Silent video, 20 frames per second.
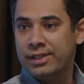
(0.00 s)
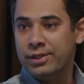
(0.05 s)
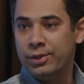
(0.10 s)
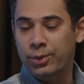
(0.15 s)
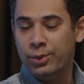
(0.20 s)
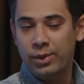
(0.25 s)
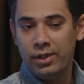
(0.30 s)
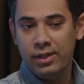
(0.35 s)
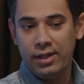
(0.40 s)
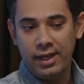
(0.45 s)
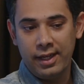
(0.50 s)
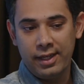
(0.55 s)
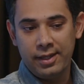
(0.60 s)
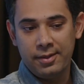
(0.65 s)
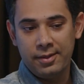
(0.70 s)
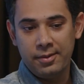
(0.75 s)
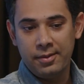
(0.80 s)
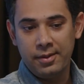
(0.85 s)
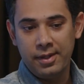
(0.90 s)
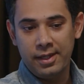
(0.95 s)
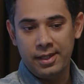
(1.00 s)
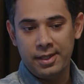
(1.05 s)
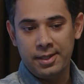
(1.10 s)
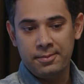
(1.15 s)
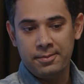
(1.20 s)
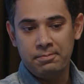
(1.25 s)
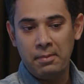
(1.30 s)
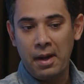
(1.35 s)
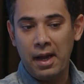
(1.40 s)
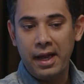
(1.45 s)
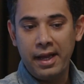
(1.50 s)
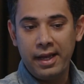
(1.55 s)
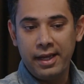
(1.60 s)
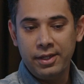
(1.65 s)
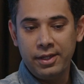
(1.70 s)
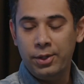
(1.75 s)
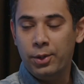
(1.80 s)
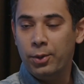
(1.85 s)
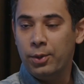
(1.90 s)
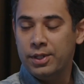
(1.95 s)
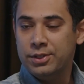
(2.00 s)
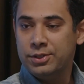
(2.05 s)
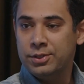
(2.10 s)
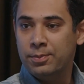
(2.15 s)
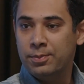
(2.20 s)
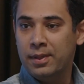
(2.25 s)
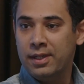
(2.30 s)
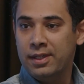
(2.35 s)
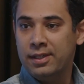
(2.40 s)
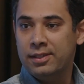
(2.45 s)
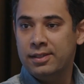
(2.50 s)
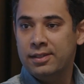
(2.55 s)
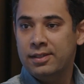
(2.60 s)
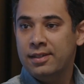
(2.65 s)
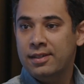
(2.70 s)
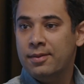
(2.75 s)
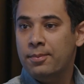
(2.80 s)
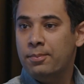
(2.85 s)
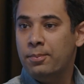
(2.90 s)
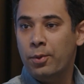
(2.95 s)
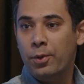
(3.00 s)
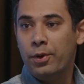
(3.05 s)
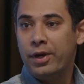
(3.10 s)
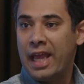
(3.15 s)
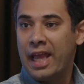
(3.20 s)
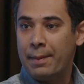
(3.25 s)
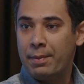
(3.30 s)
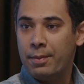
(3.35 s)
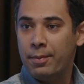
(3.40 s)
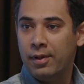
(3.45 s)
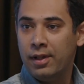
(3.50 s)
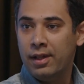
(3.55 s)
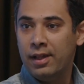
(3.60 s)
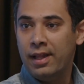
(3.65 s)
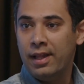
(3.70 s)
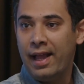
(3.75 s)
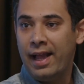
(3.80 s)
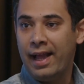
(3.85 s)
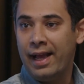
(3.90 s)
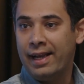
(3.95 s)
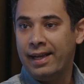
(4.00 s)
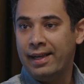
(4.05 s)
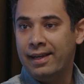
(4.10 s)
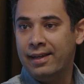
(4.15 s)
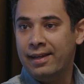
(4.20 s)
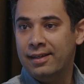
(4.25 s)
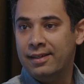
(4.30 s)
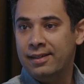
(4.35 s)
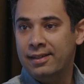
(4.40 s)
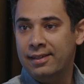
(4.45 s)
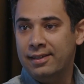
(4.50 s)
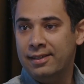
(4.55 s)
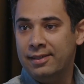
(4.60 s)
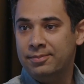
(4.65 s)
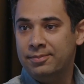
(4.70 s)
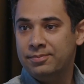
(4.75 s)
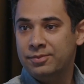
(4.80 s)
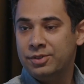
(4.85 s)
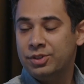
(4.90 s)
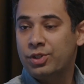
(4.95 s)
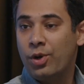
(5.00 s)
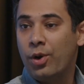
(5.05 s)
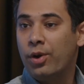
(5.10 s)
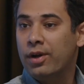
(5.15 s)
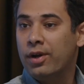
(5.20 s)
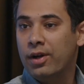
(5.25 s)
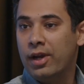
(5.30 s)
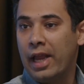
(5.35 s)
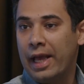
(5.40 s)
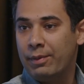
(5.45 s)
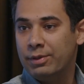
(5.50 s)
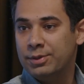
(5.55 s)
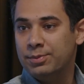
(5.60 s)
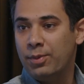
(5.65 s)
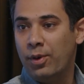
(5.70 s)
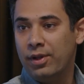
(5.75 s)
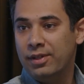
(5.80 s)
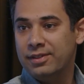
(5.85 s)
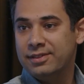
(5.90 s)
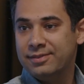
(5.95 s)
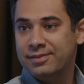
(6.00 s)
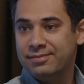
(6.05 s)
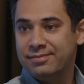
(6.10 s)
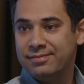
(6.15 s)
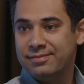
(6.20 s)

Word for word: at Google, and uh, my goal is to build more capable and uh, stronger language models.